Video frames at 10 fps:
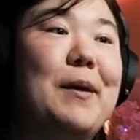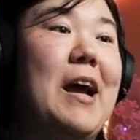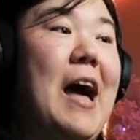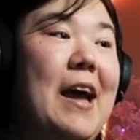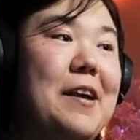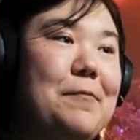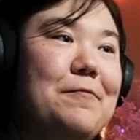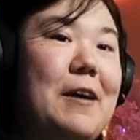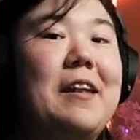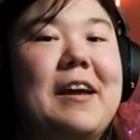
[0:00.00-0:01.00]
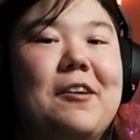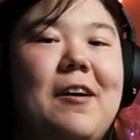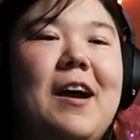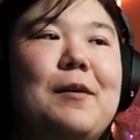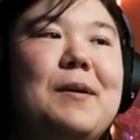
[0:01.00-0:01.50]
Like, I felt like
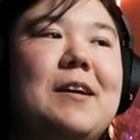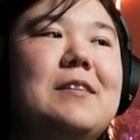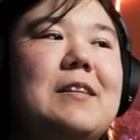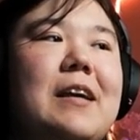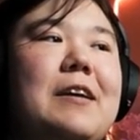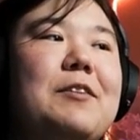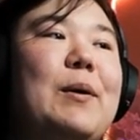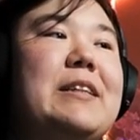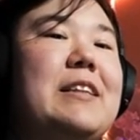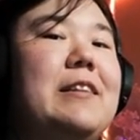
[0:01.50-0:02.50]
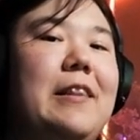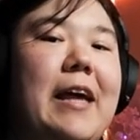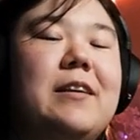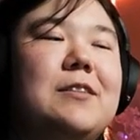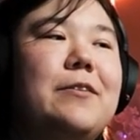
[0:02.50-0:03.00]
crying, because, like, even though I didn't
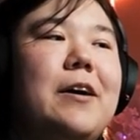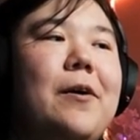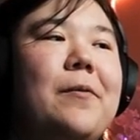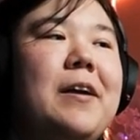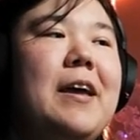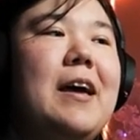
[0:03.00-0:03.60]
like Soko,